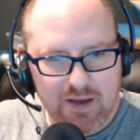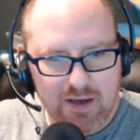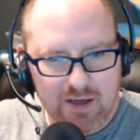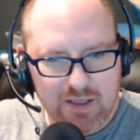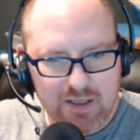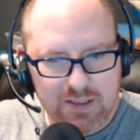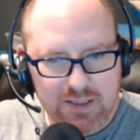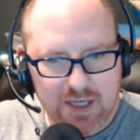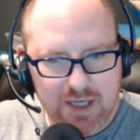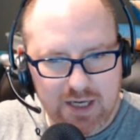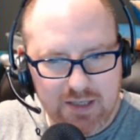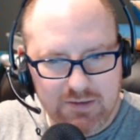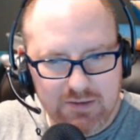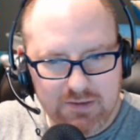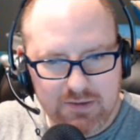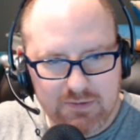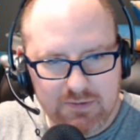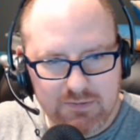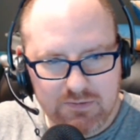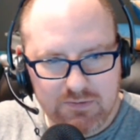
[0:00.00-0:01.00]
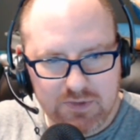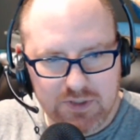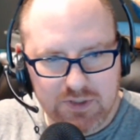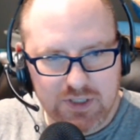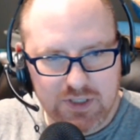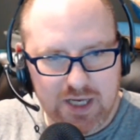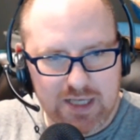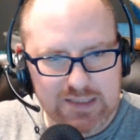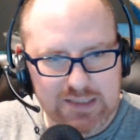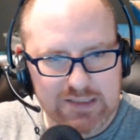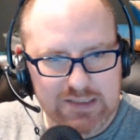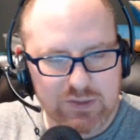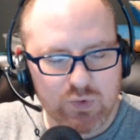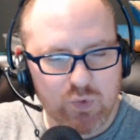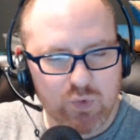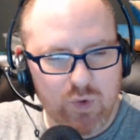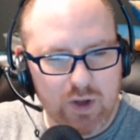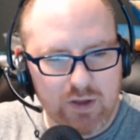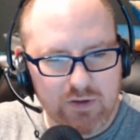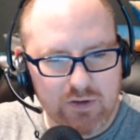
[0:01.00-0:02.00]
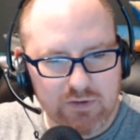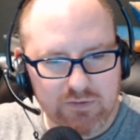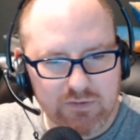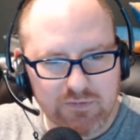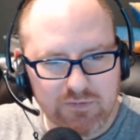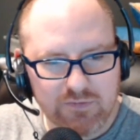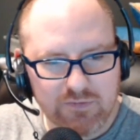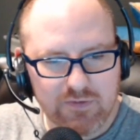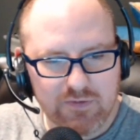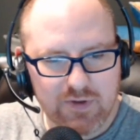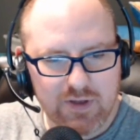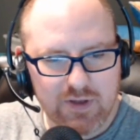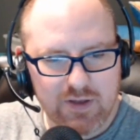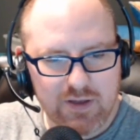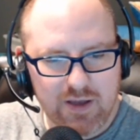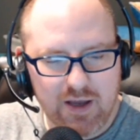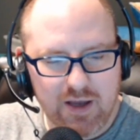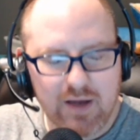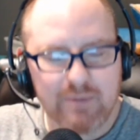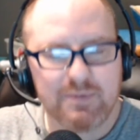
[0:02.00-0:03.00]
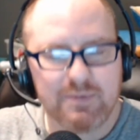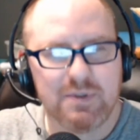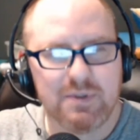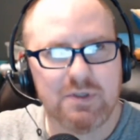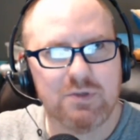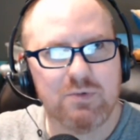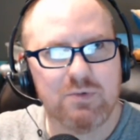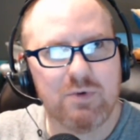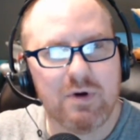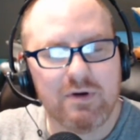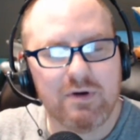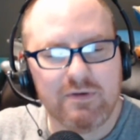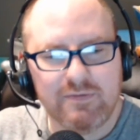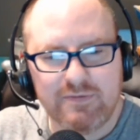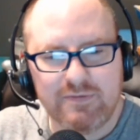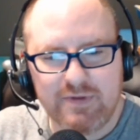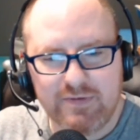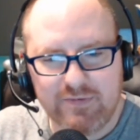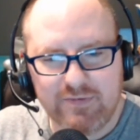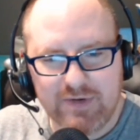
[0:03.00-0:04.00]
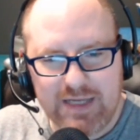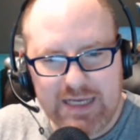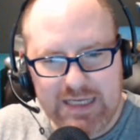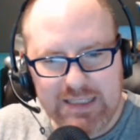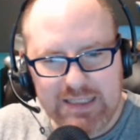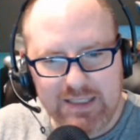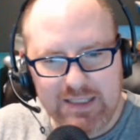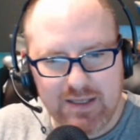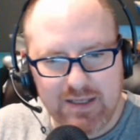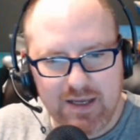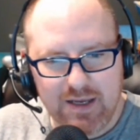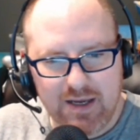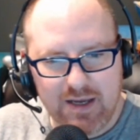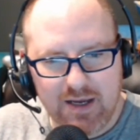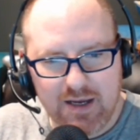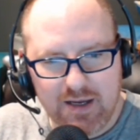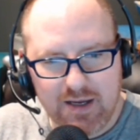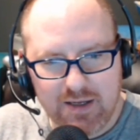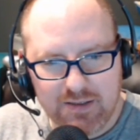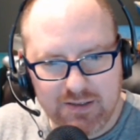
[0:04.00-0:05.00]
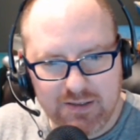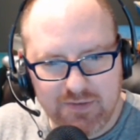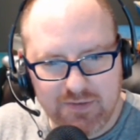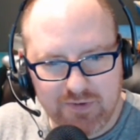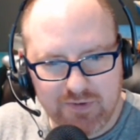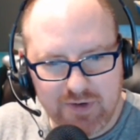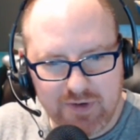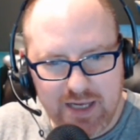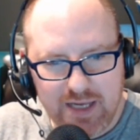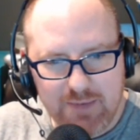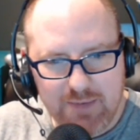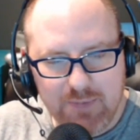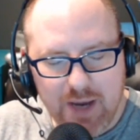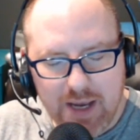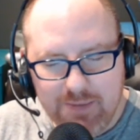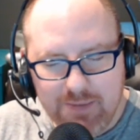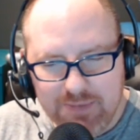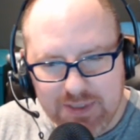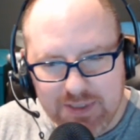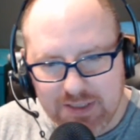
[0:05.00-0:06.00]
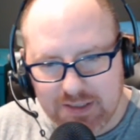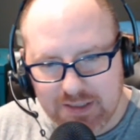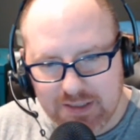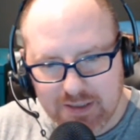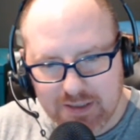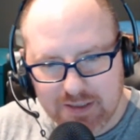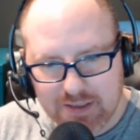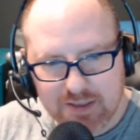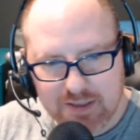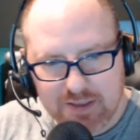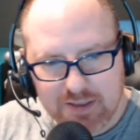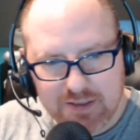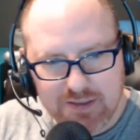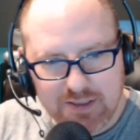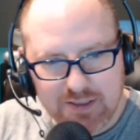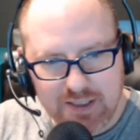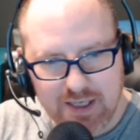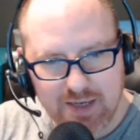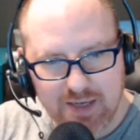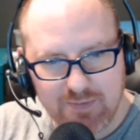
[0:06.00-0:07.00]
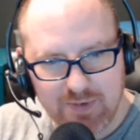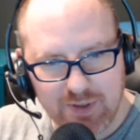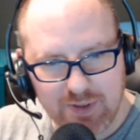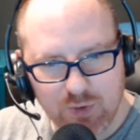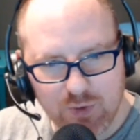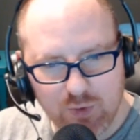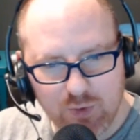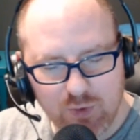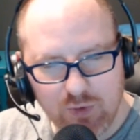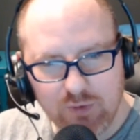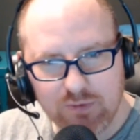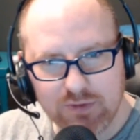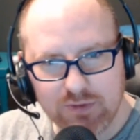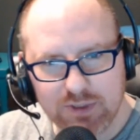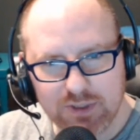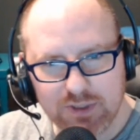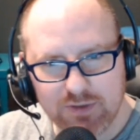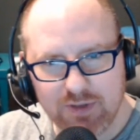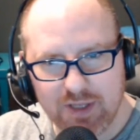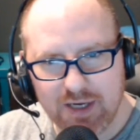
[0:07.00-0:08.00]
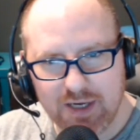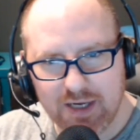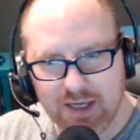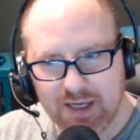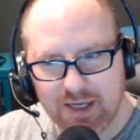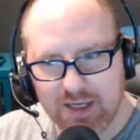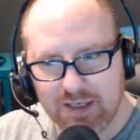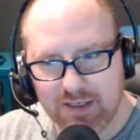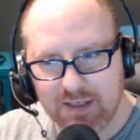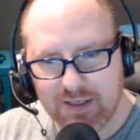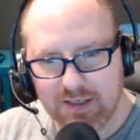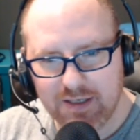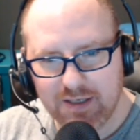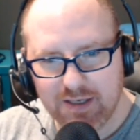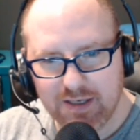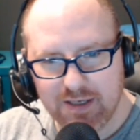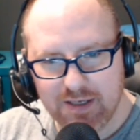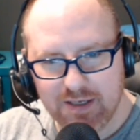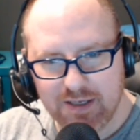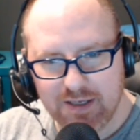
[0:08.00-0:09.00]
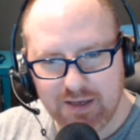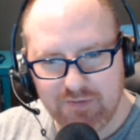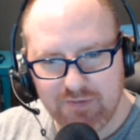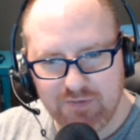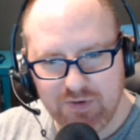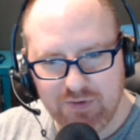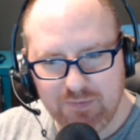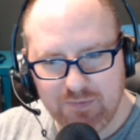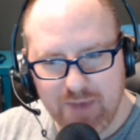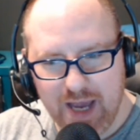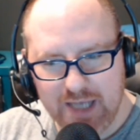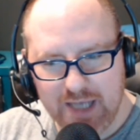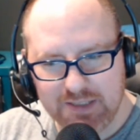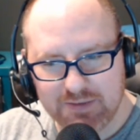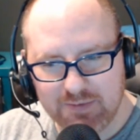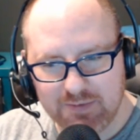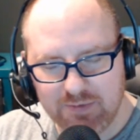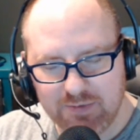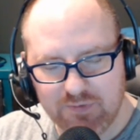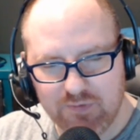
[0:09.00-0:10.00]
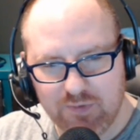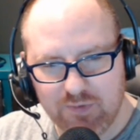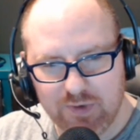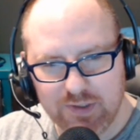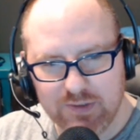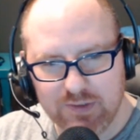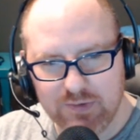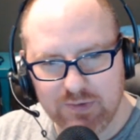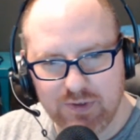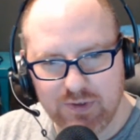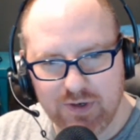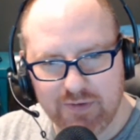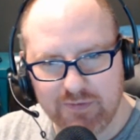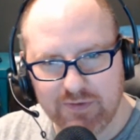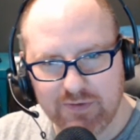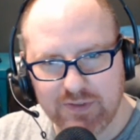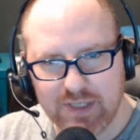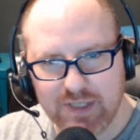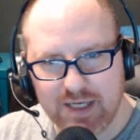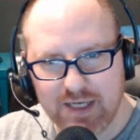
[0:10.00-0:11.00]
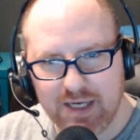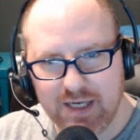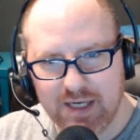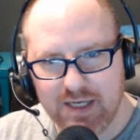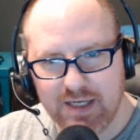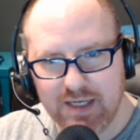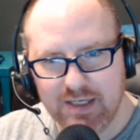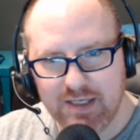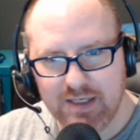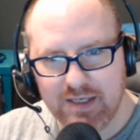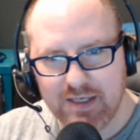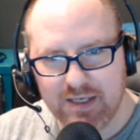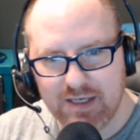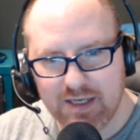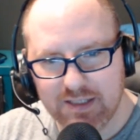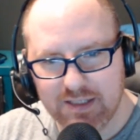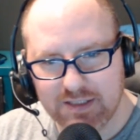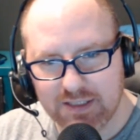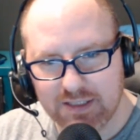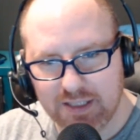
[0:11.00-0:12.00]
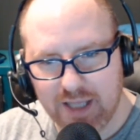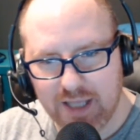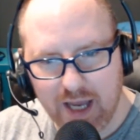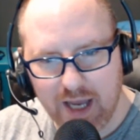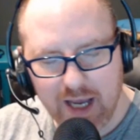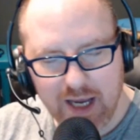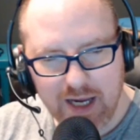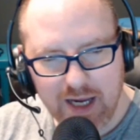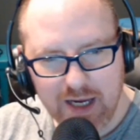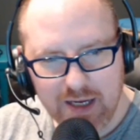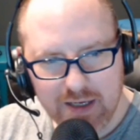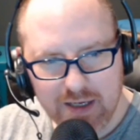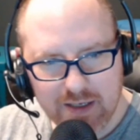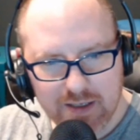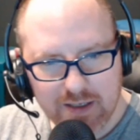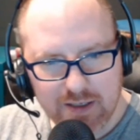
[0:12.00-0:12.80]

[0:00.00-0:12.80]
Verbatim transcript: uh, Titan, which has 12 up to 12 different heat uh, different heat pipes to keep it cool so that it can give you maximum performance when you have your 1080 in SLI